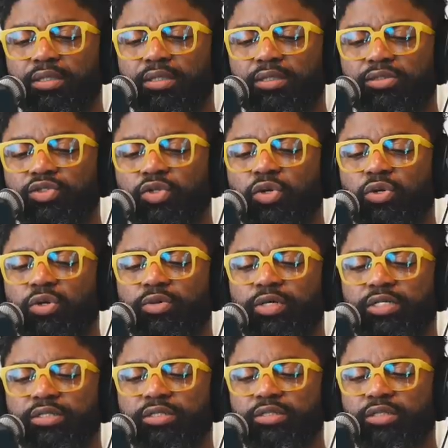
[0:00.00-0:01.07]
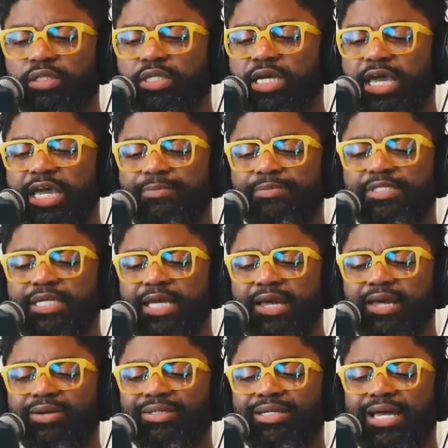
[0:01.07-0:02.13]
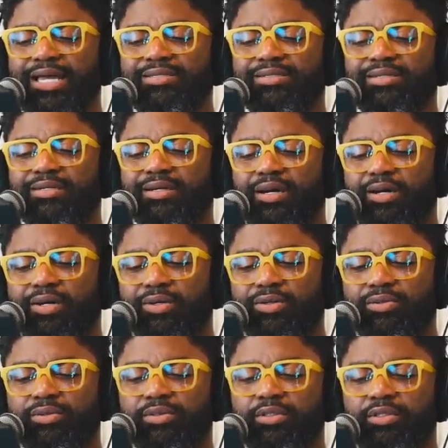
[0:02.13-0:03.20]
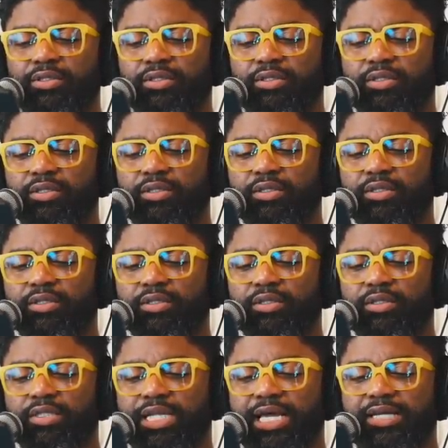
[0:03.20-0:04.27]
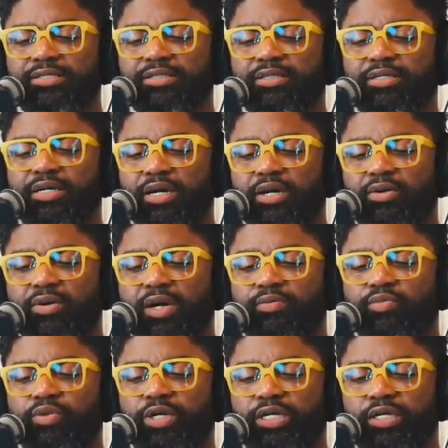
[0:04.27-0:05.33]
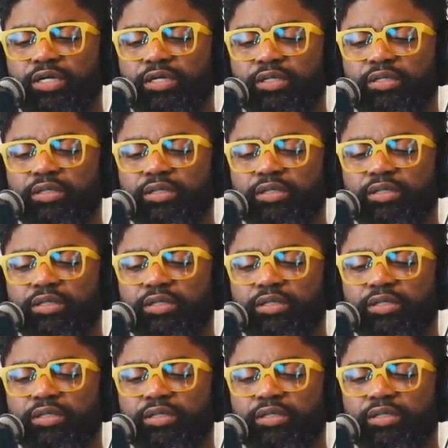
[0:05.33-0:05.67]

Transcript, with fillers: Torrance, Cape Town. Let's go. Let's go. I'm with it.